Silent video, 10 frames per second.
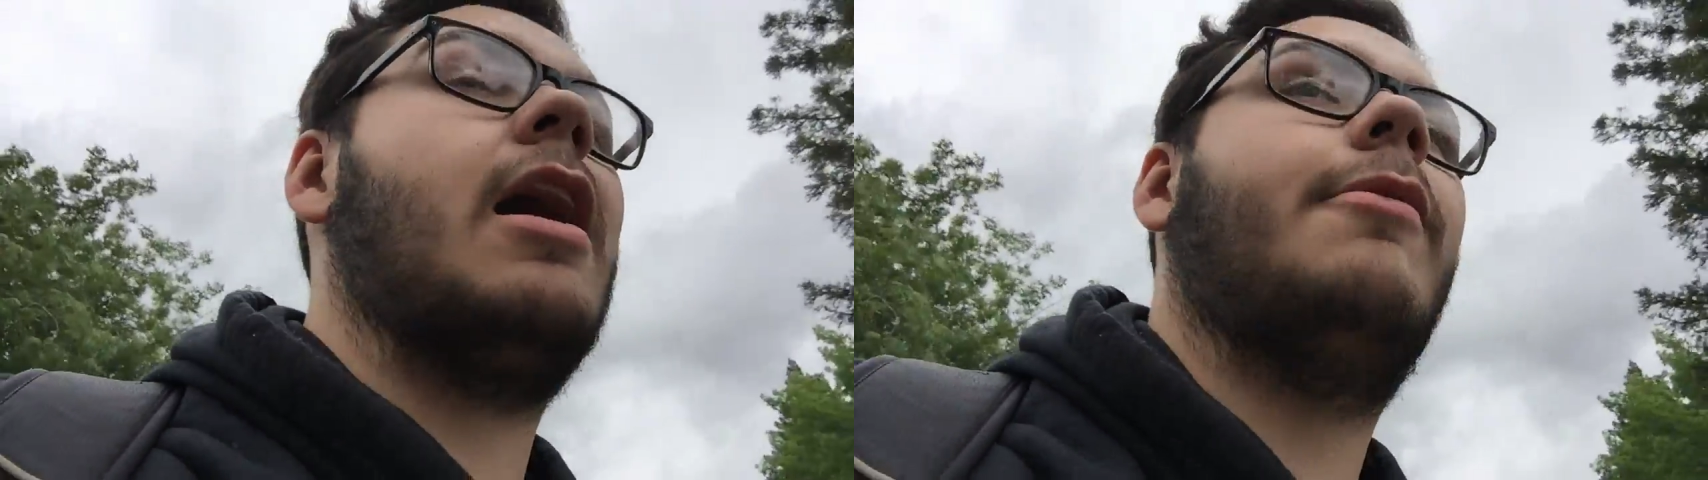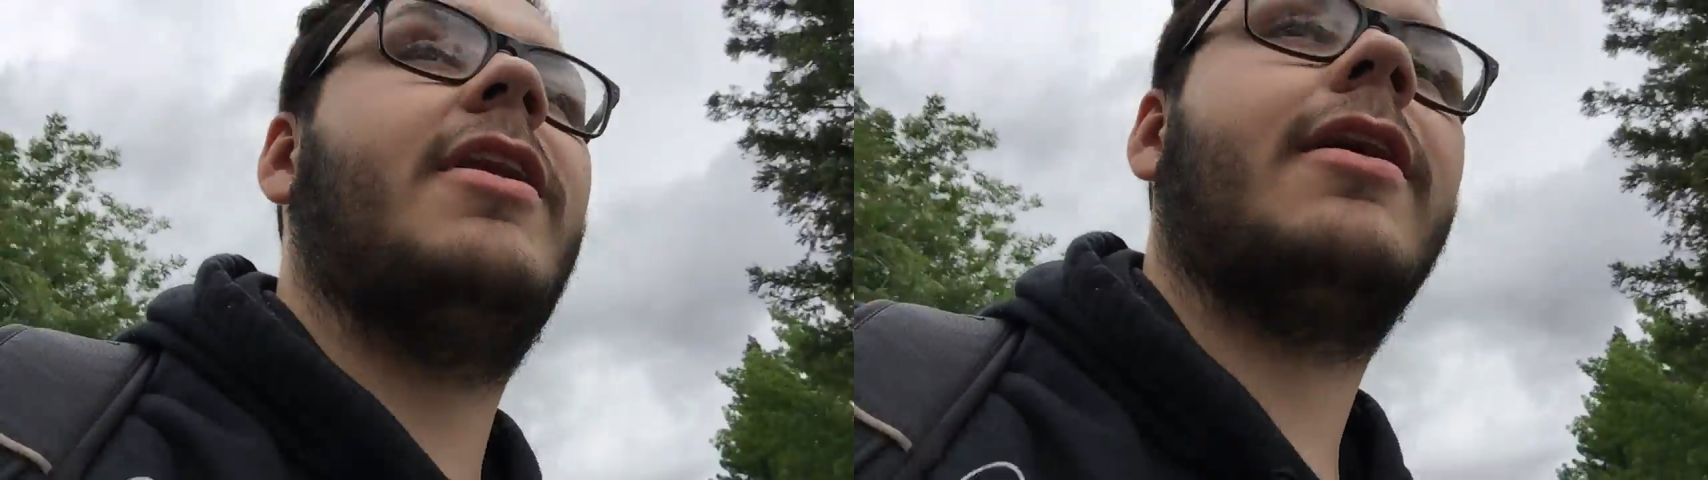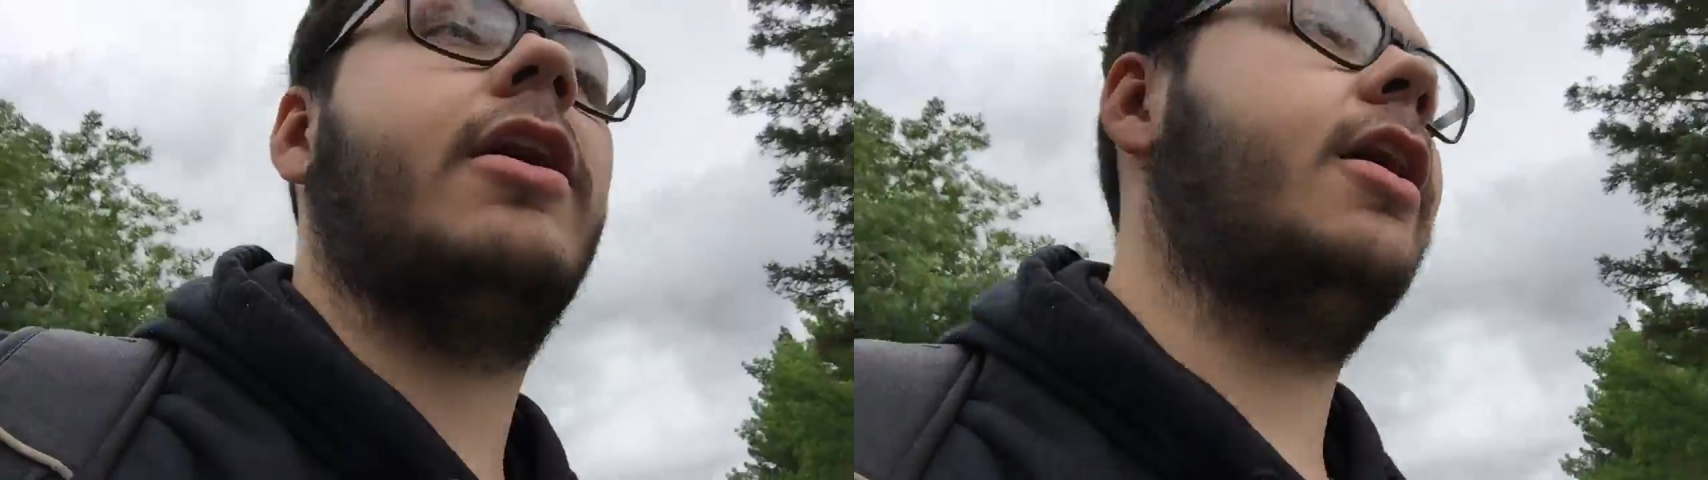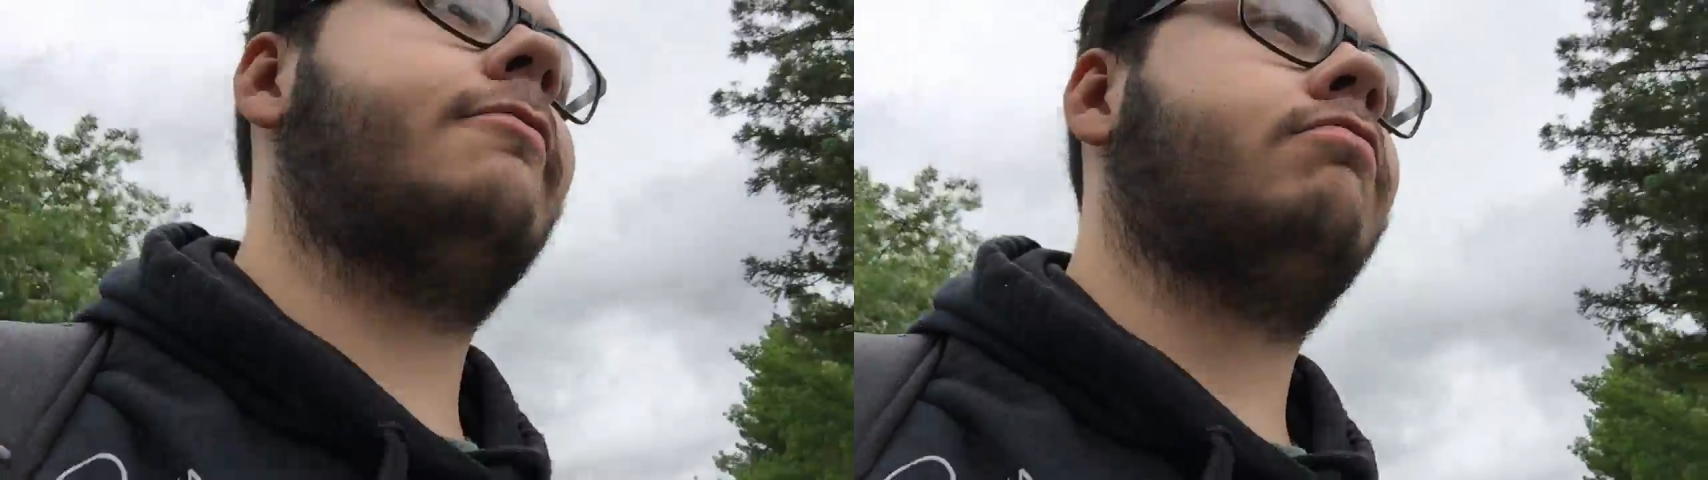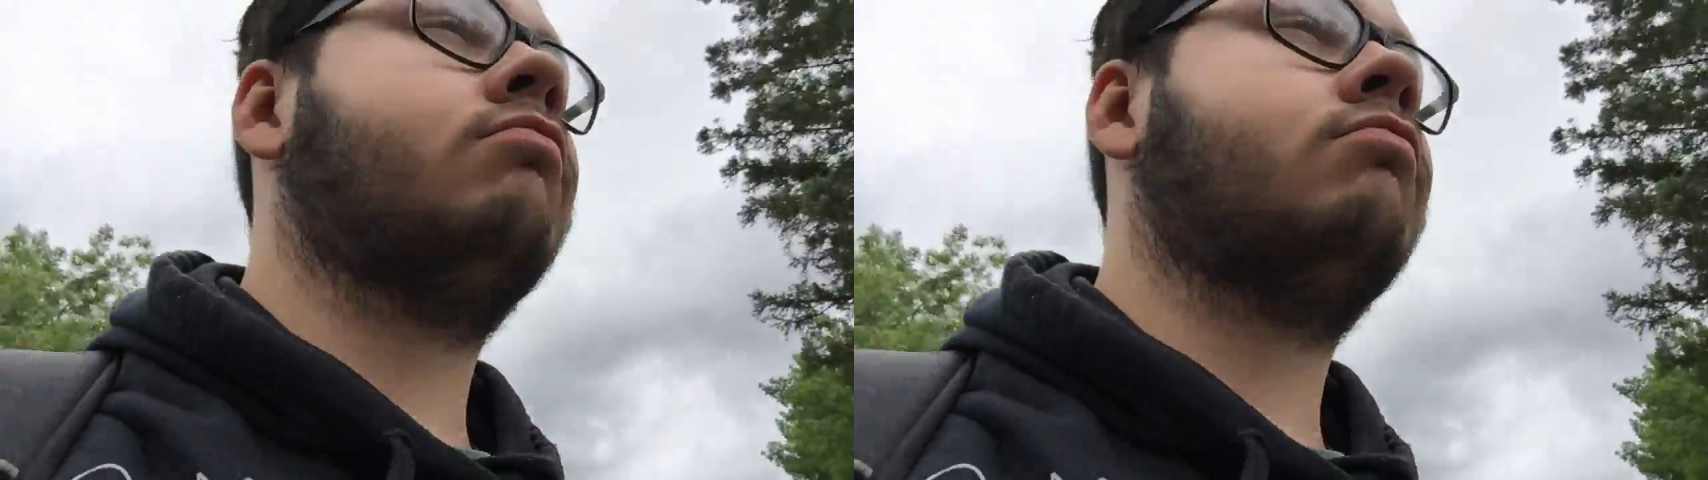got what I could.